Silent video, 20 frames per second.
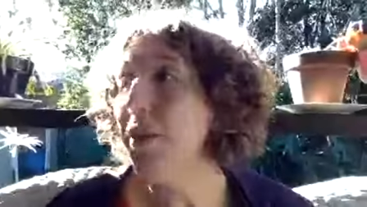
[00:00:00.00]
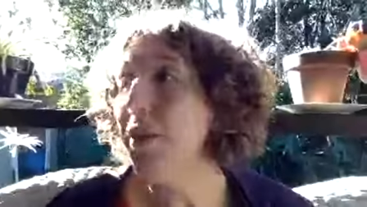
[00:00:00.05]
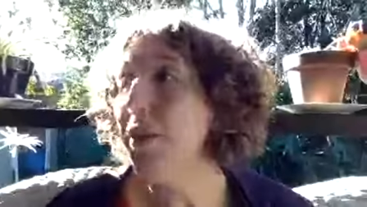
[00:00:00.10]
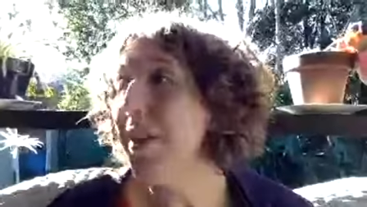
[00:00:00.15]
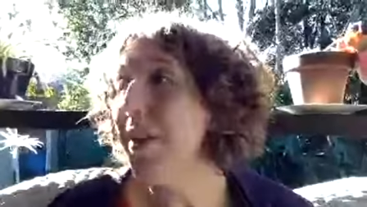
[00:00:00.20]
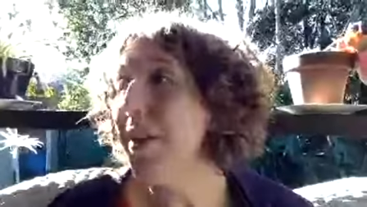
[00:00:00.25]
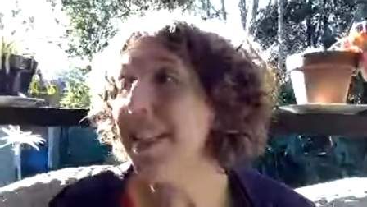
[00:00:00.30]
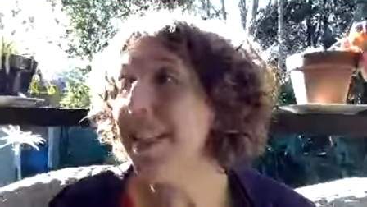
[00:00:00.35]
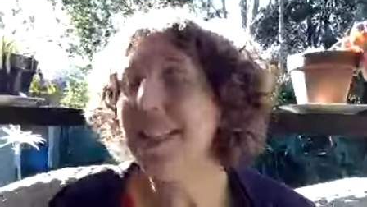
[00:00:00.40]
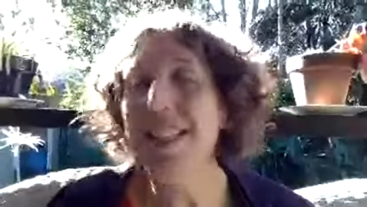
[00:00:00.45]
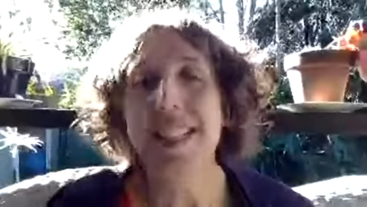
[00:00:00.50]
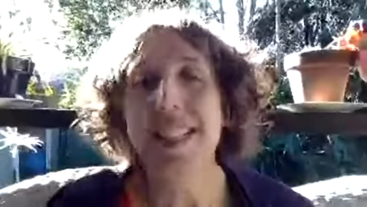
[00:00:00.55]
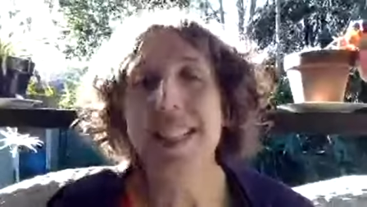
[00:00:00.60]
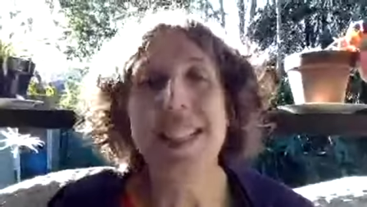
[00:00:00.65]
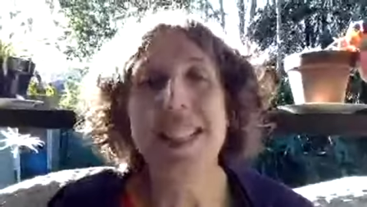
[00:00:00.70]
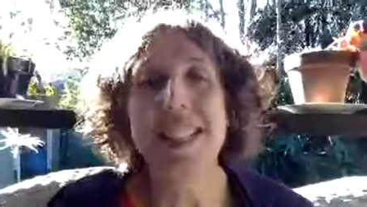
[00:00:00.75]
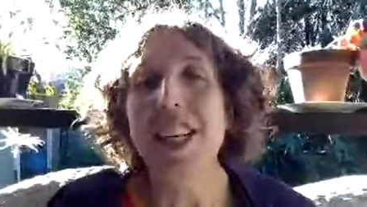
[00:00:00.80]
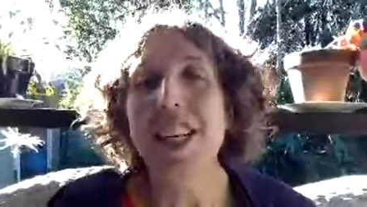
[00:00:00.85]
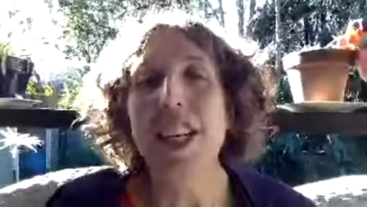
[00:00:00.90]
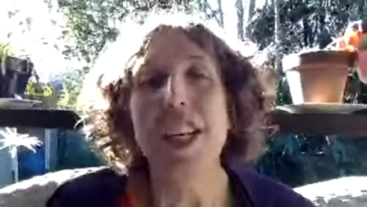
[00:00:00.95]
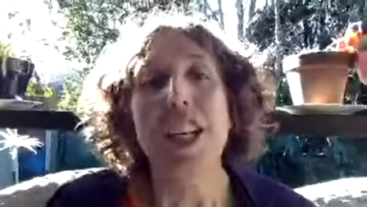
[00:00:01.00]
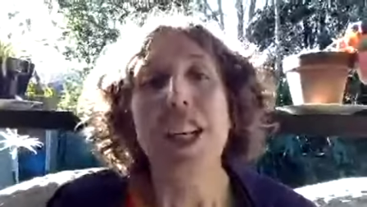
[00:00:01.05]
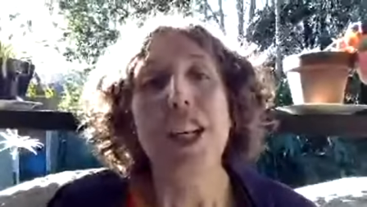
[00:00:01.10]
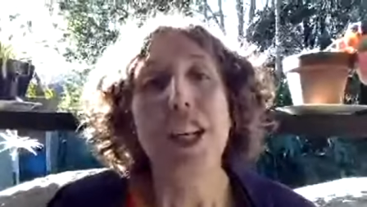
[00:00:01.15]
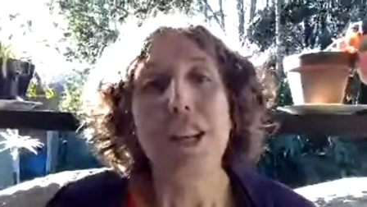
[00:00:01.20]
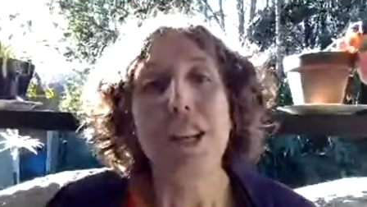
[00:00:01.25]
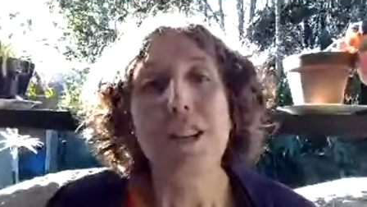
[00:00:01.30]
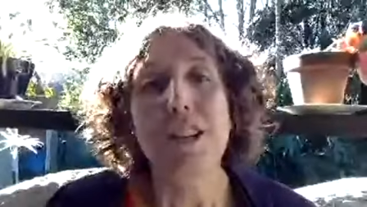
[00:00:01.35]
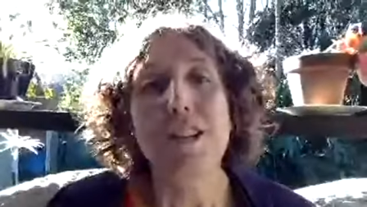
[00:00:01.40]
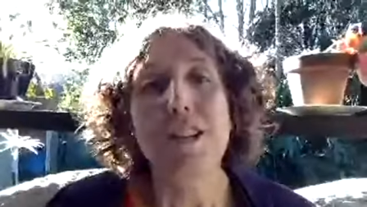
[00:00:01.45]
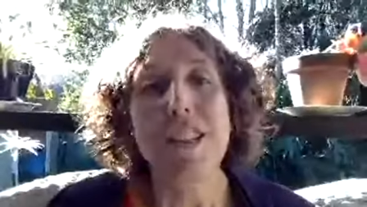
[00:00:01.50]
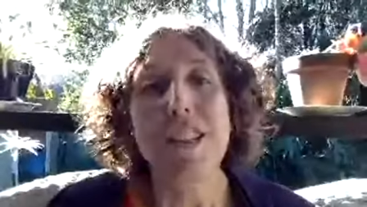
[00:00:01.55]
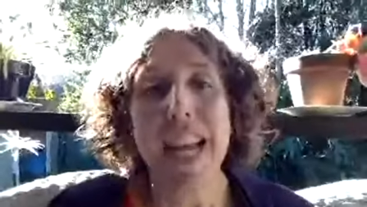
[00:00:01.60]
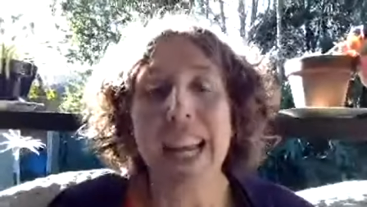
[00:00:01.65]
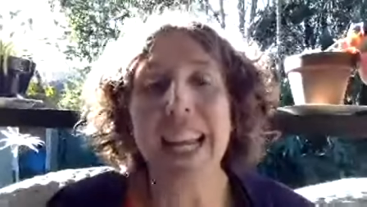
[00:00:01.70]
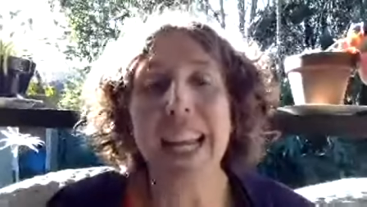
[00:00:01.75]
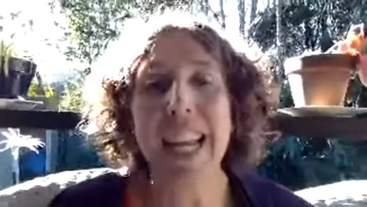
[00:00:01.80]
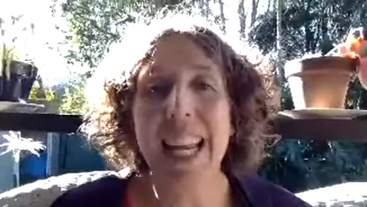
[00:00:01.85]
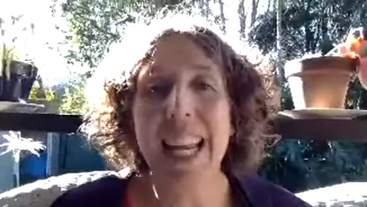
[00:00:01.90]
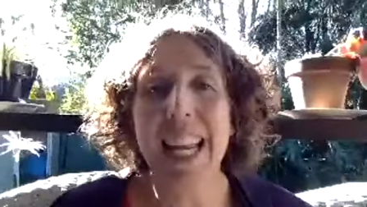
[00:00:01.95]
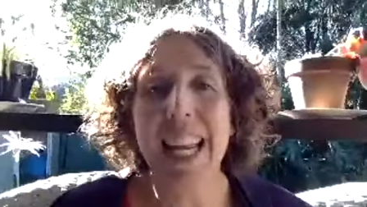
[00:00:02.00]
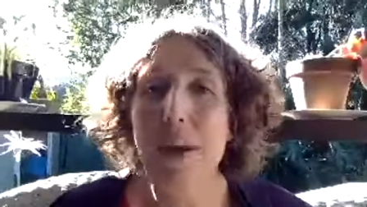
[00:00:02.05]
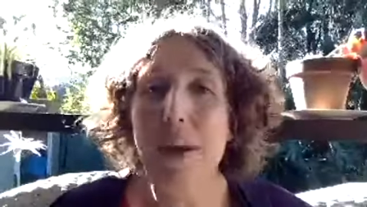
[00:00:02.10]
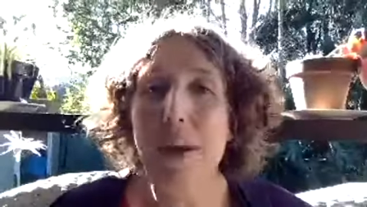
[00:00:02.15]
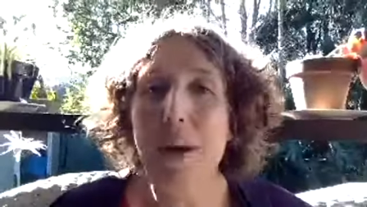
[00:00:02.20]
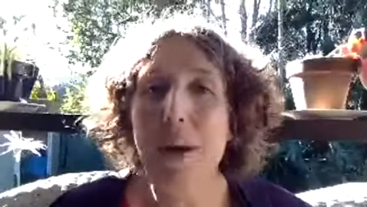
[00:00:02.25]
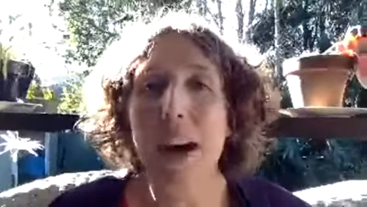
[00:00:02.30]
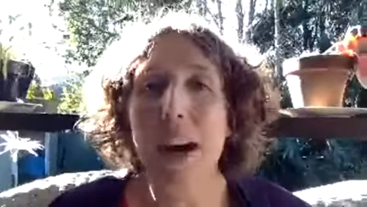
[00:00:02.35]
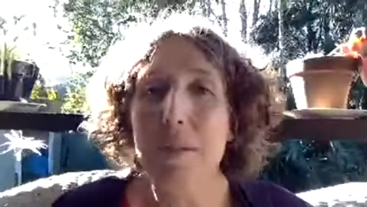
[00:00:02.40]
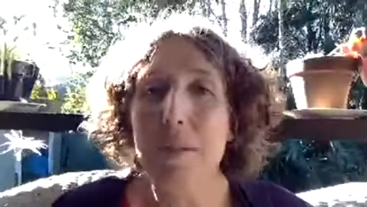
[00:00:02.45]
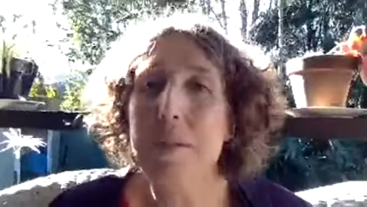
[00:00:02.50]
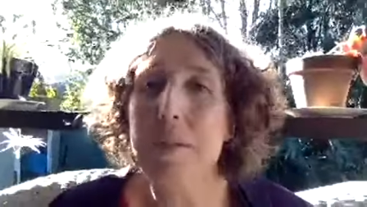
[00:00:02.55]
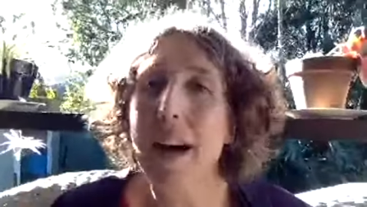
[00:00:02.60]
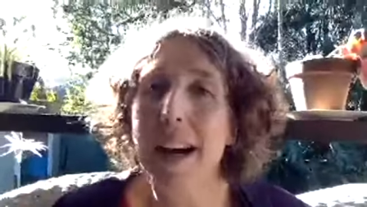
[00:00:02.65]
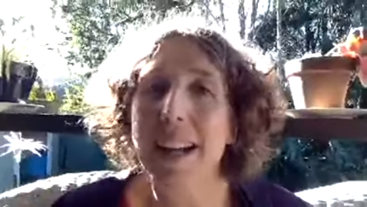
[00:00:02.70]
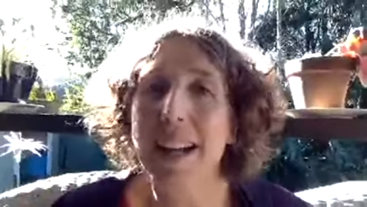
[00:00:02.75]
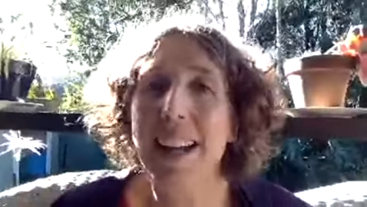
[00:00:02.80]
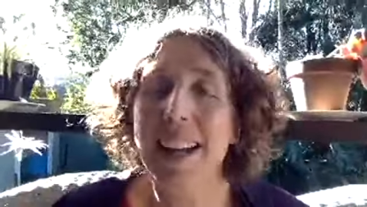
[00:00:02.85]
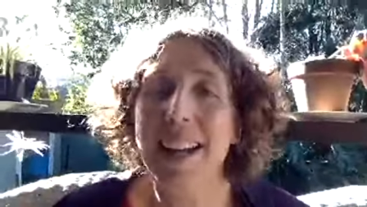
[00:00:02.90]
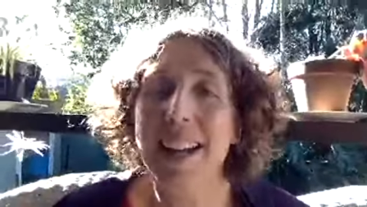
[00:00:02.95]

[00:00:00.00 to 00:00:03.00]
No, that's just you taking your power back.